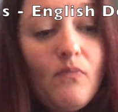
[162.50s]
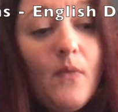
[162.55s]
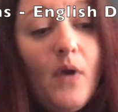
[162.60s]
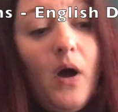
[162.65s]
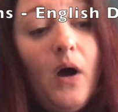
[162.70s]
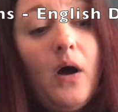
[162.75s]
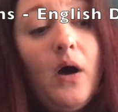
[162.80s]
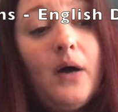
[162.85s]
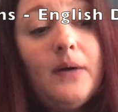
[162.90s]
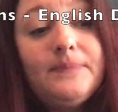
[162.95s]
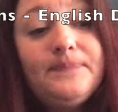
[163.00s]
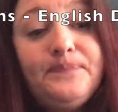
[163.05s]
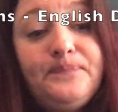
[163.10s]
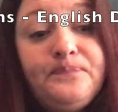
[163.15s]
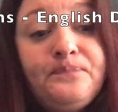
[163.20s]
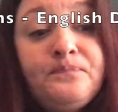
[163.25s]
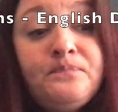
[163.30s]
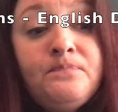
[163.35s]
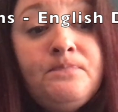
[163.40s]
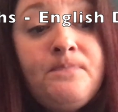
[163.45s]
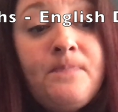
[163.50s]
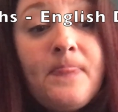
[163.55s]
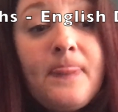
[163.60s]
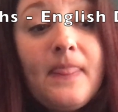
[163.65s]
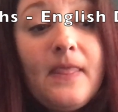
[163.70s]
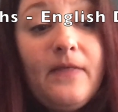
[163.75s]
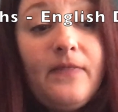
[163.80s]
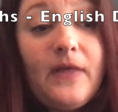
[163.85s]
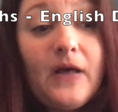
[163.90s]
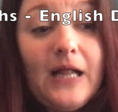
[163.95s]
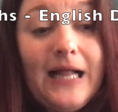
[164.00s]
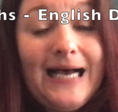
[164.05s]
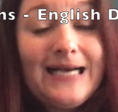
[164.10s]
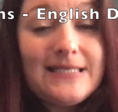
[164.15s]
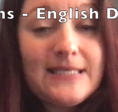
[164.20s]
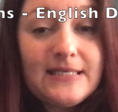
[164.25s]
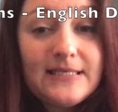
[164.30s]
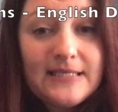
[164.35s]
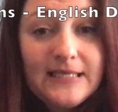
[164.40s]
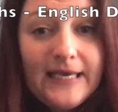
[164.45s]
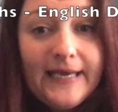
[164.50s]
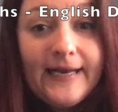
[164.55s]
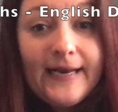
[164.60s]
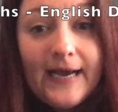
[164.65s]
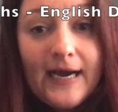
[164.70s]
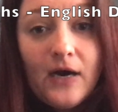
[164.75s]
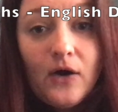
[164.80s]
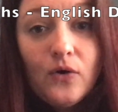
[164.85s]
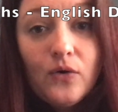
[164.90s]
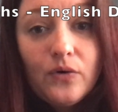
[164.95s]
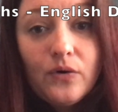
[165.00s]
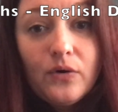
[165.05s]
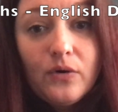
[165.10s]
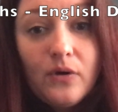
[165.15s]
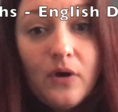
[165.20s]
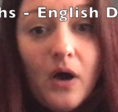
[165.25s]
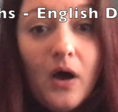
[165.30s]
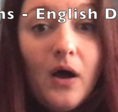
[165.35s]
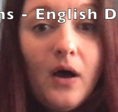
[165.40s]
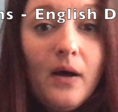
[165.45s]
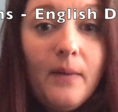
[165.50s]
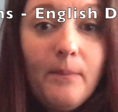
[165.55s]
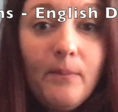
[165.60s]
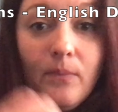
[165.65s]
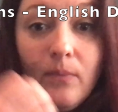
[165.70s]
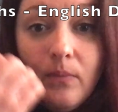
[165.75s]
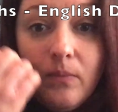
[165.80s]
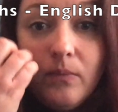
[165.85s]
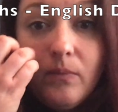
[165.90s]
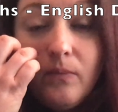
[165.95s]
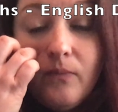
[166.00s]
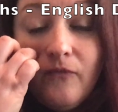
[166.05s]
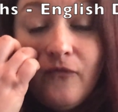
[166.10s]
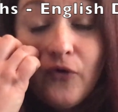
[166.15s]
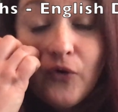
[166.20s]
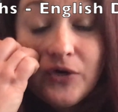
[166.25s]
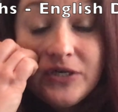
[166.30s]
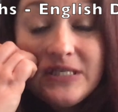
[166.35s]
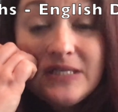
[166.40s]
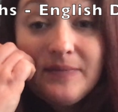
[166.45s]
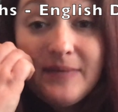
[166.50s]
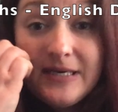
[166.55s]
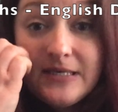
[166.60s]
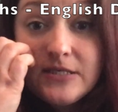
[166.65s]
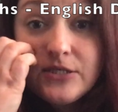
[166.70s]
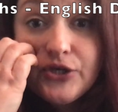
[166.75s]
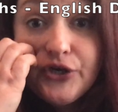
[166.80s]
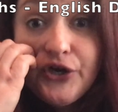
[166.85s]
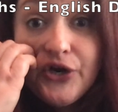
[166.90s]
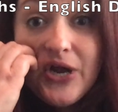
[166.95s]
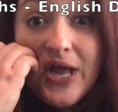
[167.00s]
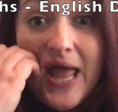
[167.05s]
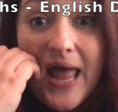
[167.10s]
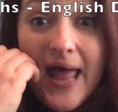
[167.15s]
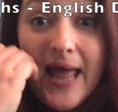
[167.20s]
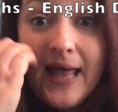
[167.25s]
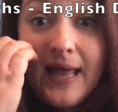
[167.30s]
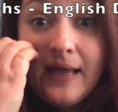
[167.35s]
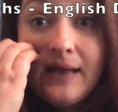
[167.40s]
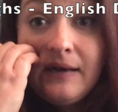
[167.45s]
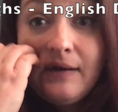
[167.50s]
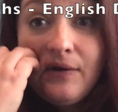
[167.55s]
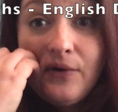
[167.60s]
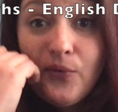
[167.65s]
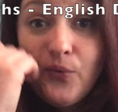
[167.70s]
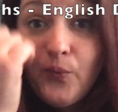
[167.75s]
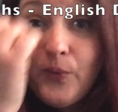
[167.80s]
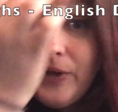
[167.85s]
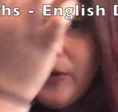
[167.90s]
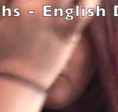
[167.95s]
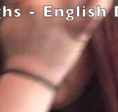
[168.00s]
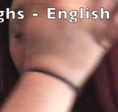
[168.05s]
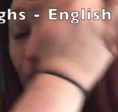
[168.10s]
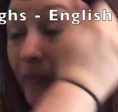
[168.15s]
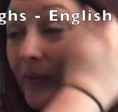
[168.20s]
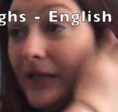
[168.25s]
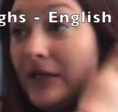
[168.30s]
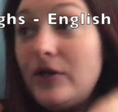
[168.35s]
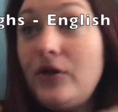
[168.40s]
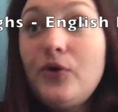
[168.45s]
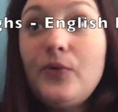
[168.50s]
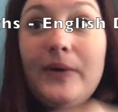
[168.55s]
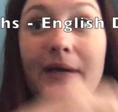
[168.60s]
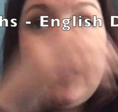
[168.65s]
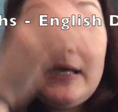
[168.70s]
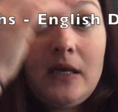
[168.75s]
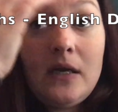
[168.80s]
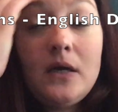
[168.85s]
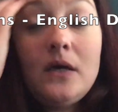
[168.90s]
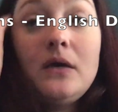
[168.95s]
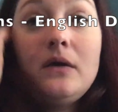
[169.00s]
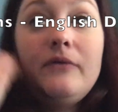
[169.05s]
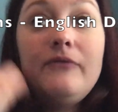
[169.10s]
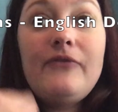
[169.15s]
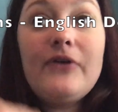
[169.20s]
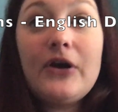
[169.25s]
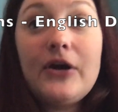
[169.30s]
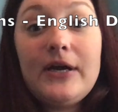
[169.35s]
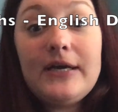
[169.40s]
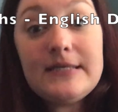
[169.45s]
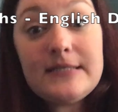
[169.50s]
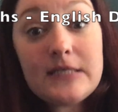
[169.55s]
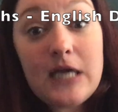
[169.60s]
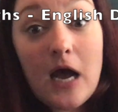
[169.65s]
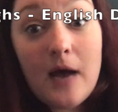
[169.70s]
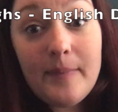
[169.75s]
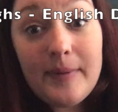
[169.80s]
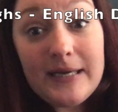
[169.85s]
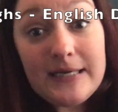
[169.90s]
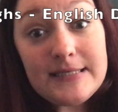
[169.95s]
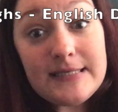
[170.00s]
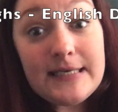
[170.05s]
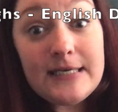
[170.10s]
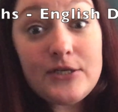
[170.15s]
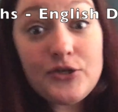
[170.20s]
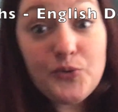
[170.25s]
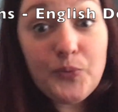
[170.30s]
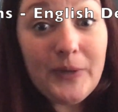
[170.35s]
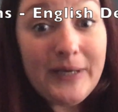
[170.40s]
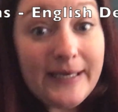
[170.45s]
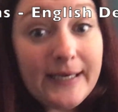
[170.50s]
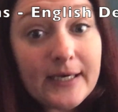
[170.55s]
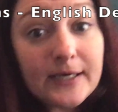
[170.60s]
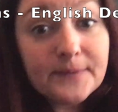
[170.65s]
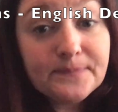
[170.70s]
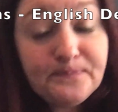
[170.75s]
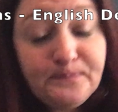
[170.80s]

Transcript: The class is laid out for a semester, and we will be doing various topics each week.